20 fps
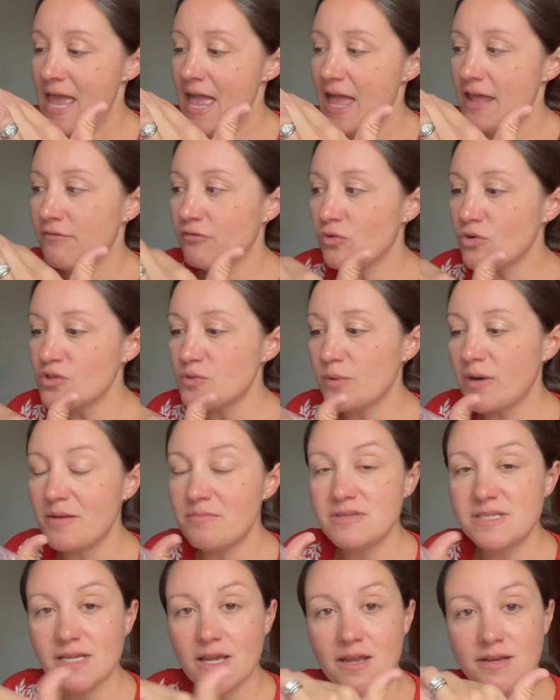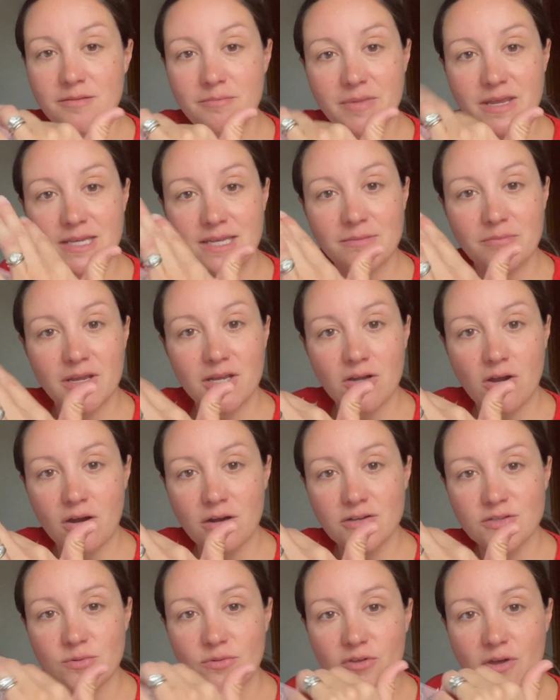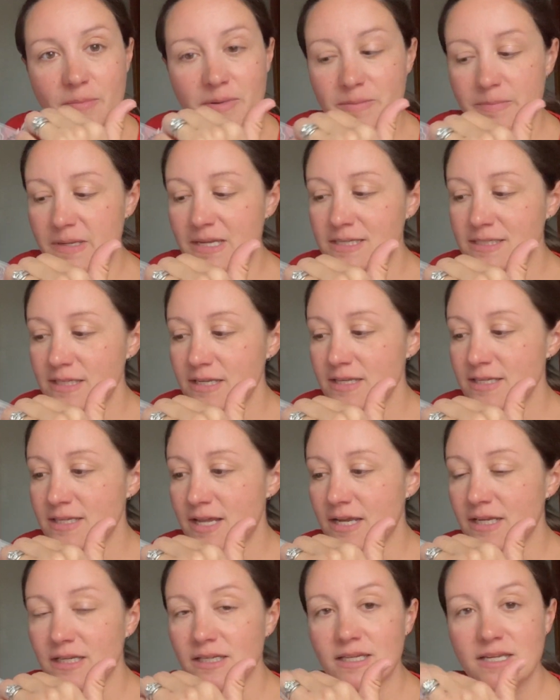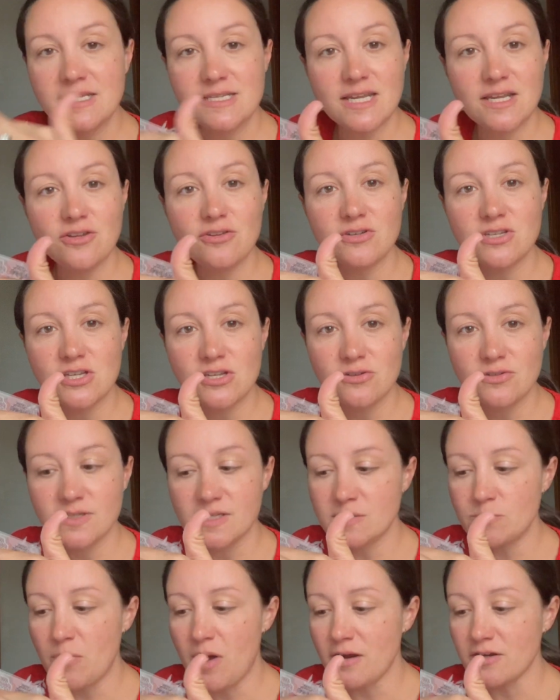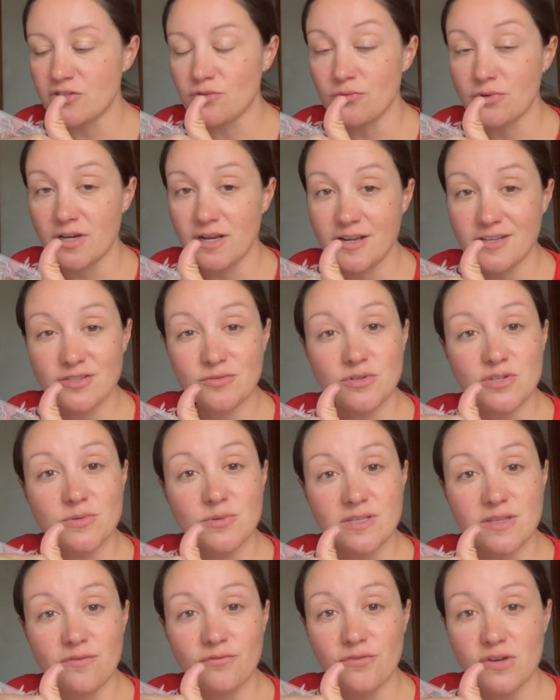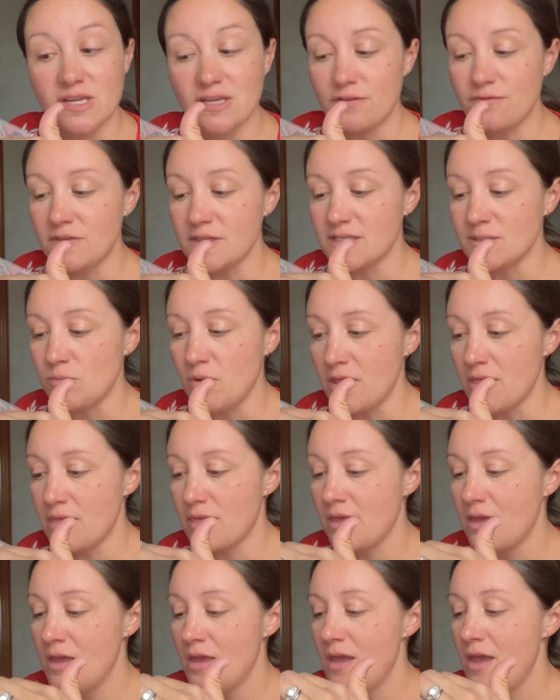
And of course, when I'm done making my cards with all my pieces, I can continue to use this box organizer, which was the free gift this month,